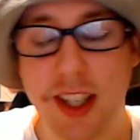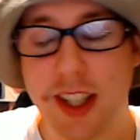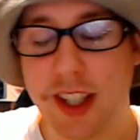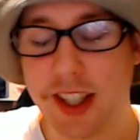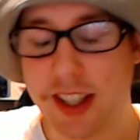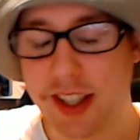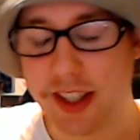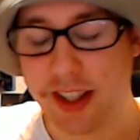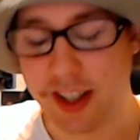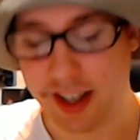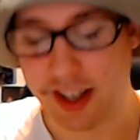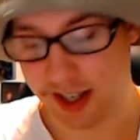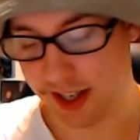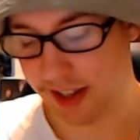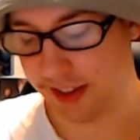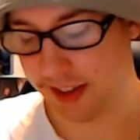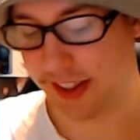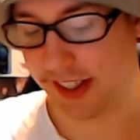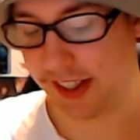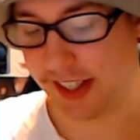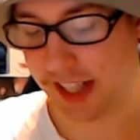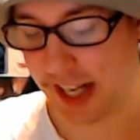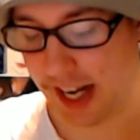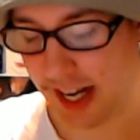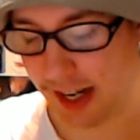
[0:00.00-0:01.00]
the
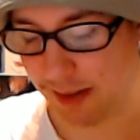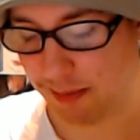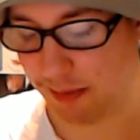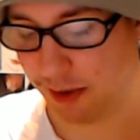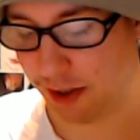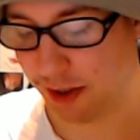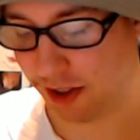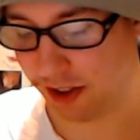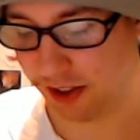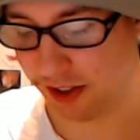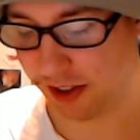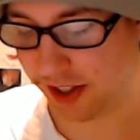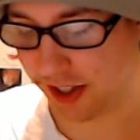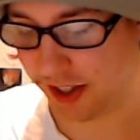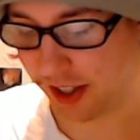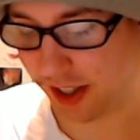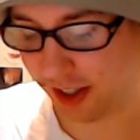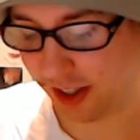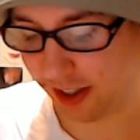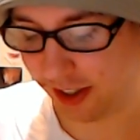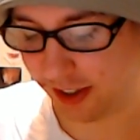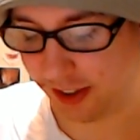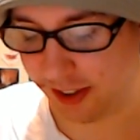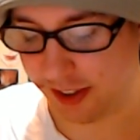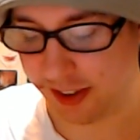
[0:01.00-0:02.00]
game more.
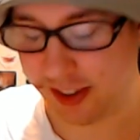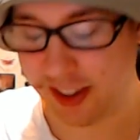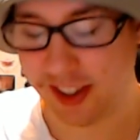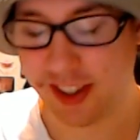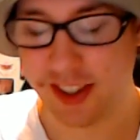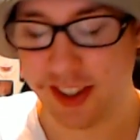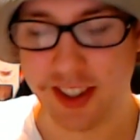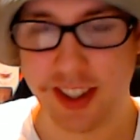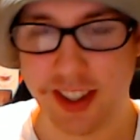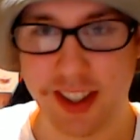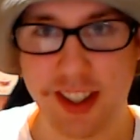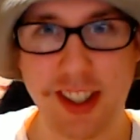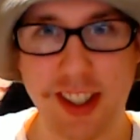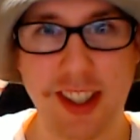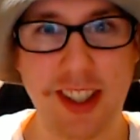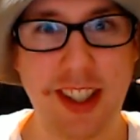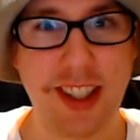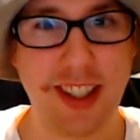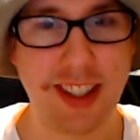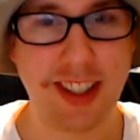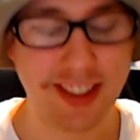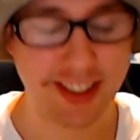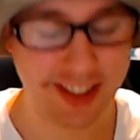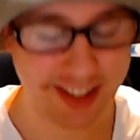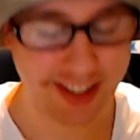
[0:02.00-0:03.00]
So
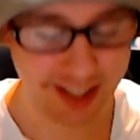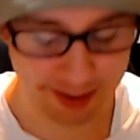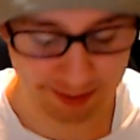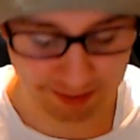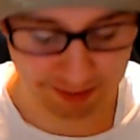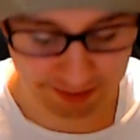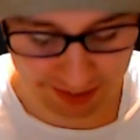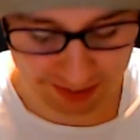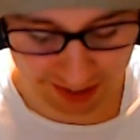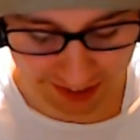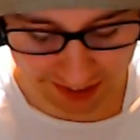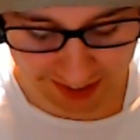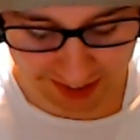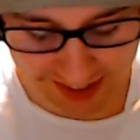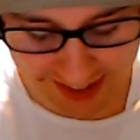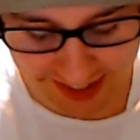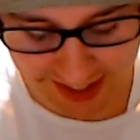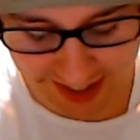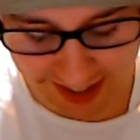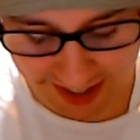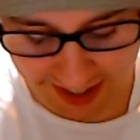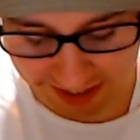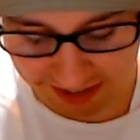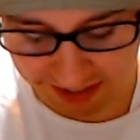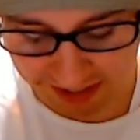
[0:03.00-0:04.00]
I'm very
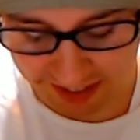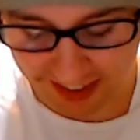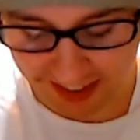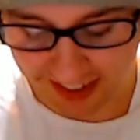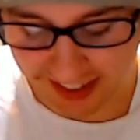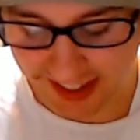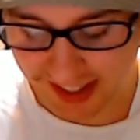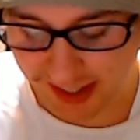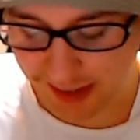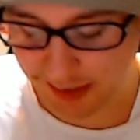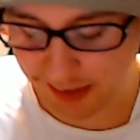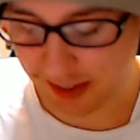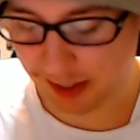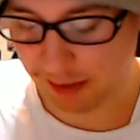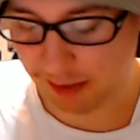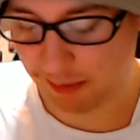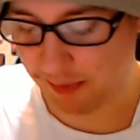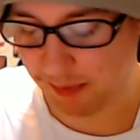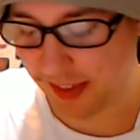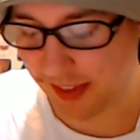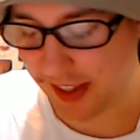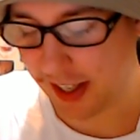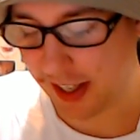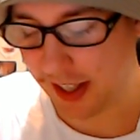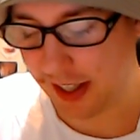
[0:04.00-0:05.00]
excited for this one.
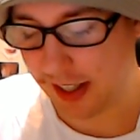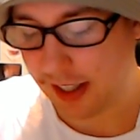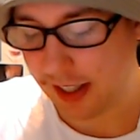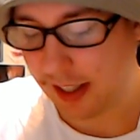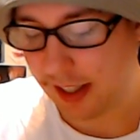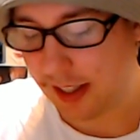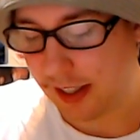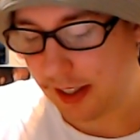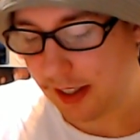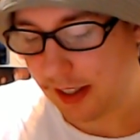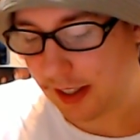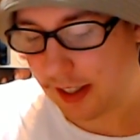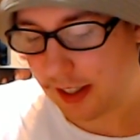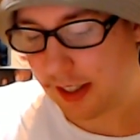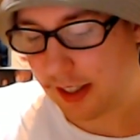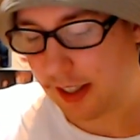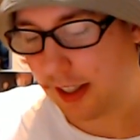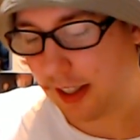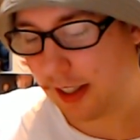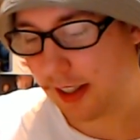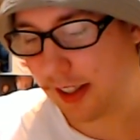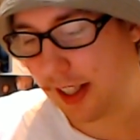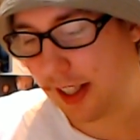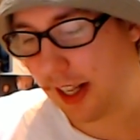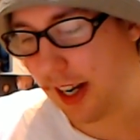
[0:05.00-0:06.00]

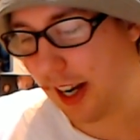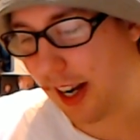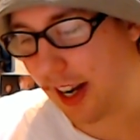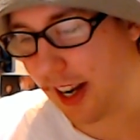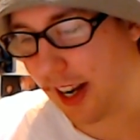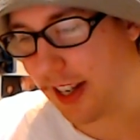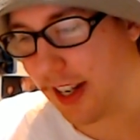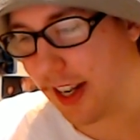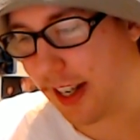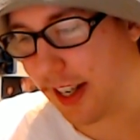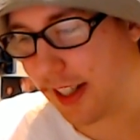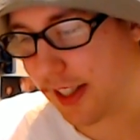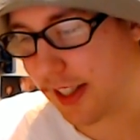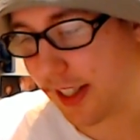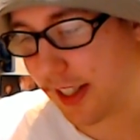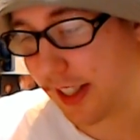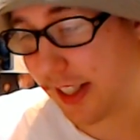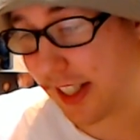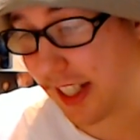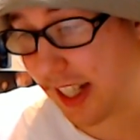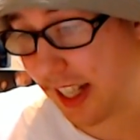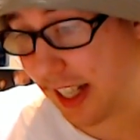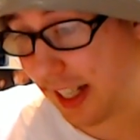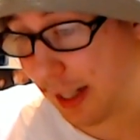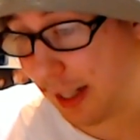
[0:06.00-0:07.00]
Okay, next
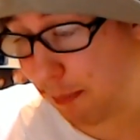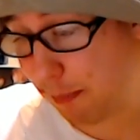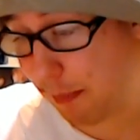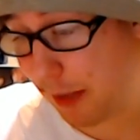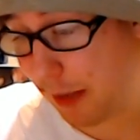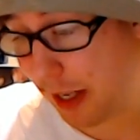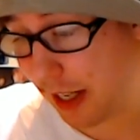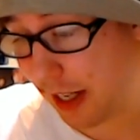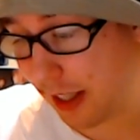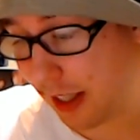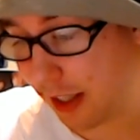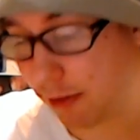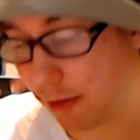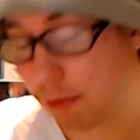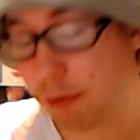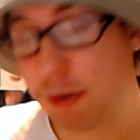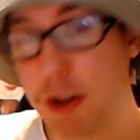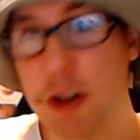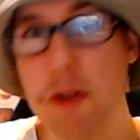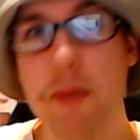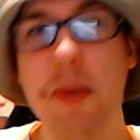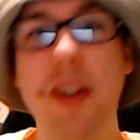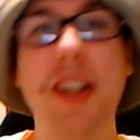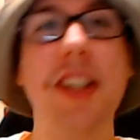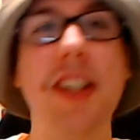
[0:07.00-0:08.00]
up,
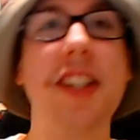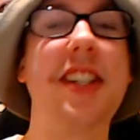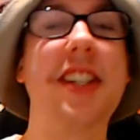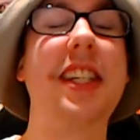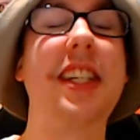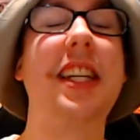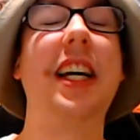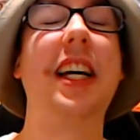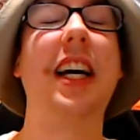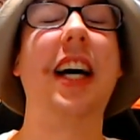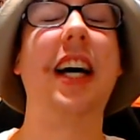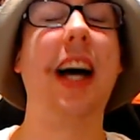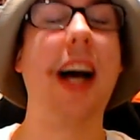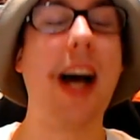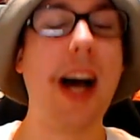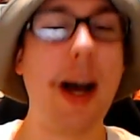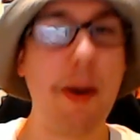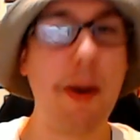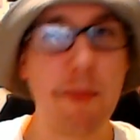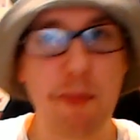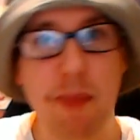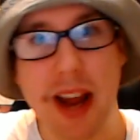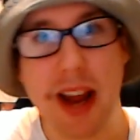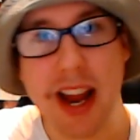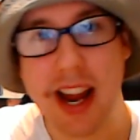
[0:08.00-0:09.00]
rumors
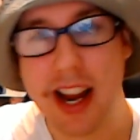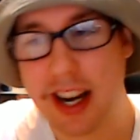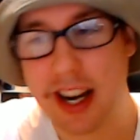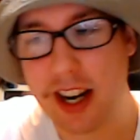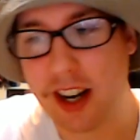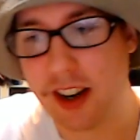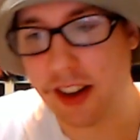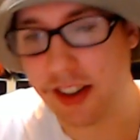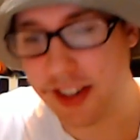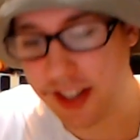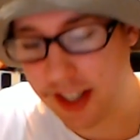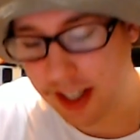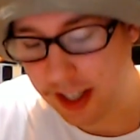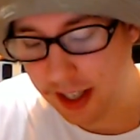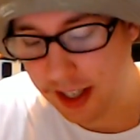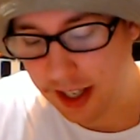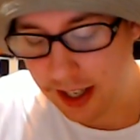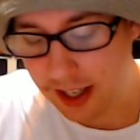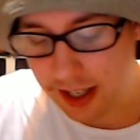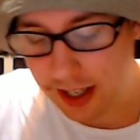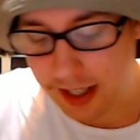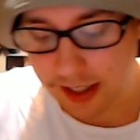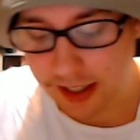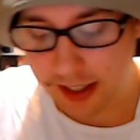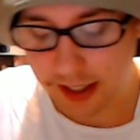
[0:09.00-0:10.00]
abound.
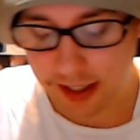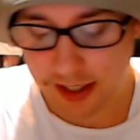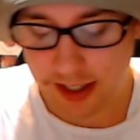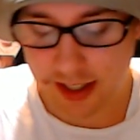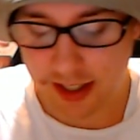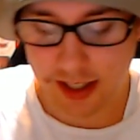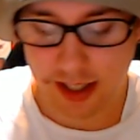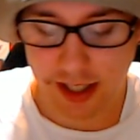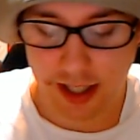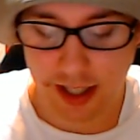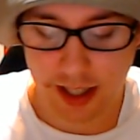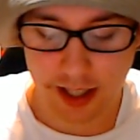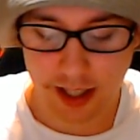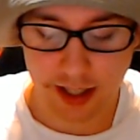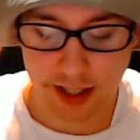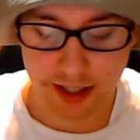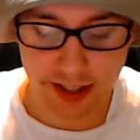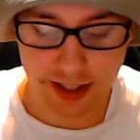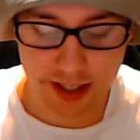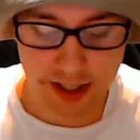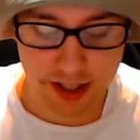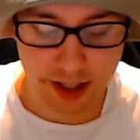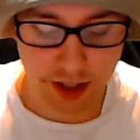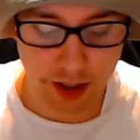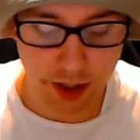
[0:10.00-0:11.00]
There's
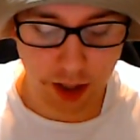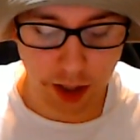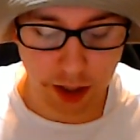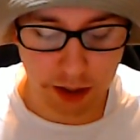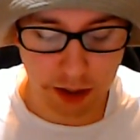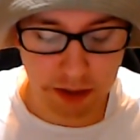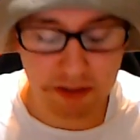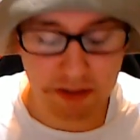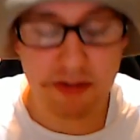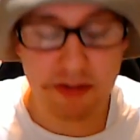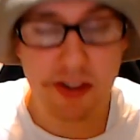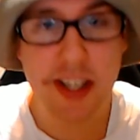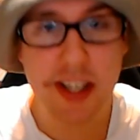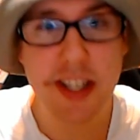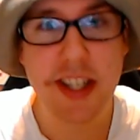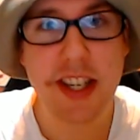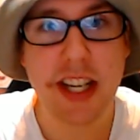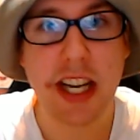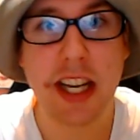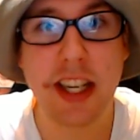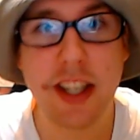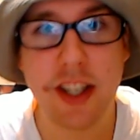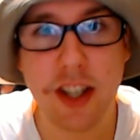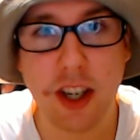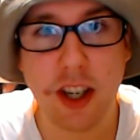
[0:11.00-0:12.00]
a lot of
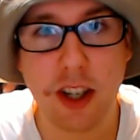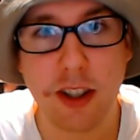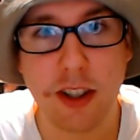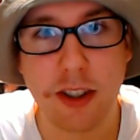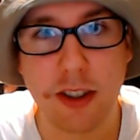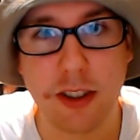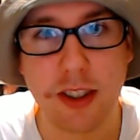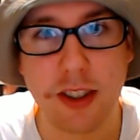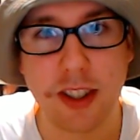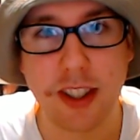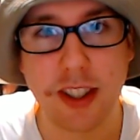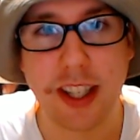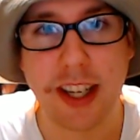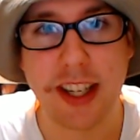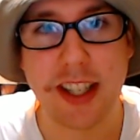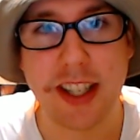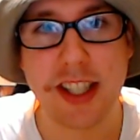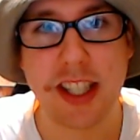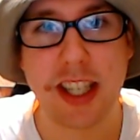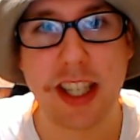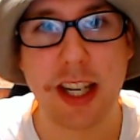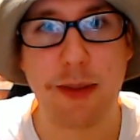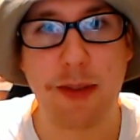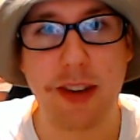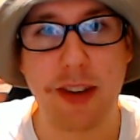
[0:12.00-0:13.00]
Nintendo leaks
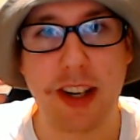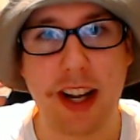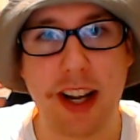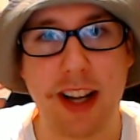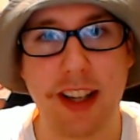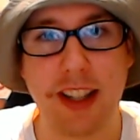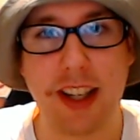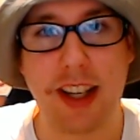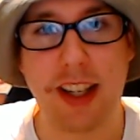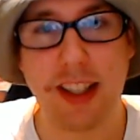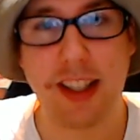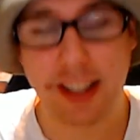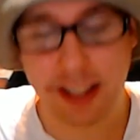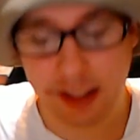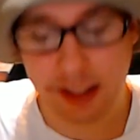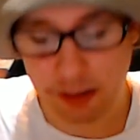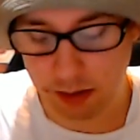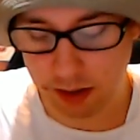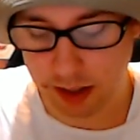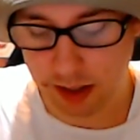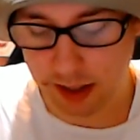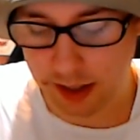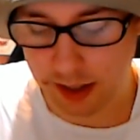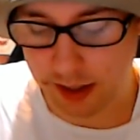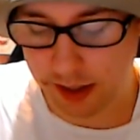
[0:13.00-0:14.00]
coming out lately,
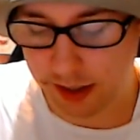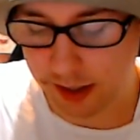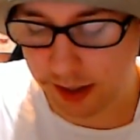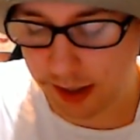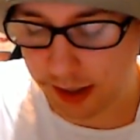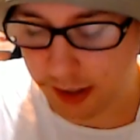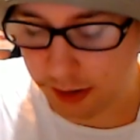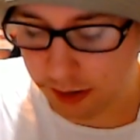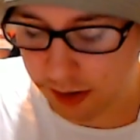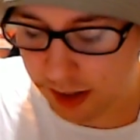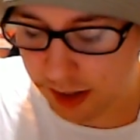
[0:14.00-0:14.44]
and there was a